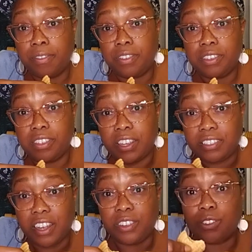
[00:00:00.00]
this tastes
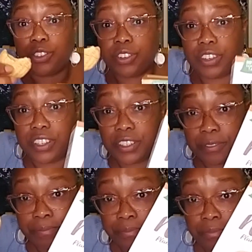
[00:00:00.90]
like those cookies
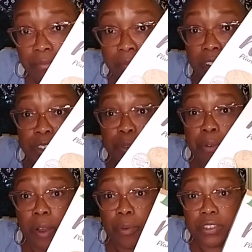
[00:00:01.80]
that you
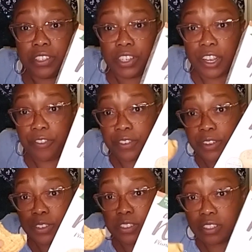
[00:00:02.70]
buy once a year for
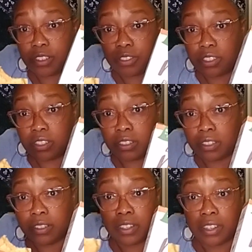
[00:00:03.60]
those
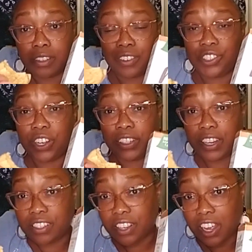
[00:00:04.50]
young
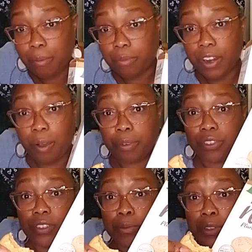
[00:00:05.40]
ladies that come around
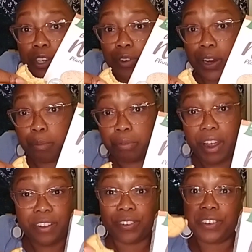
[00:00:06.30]
with the green and
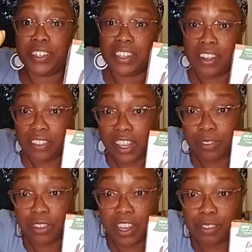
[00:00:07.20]
brown on.
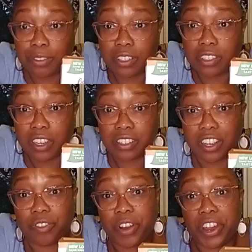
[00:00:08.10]
That's what this tastes
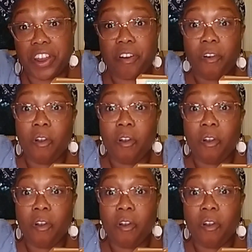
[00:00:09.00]
like right here.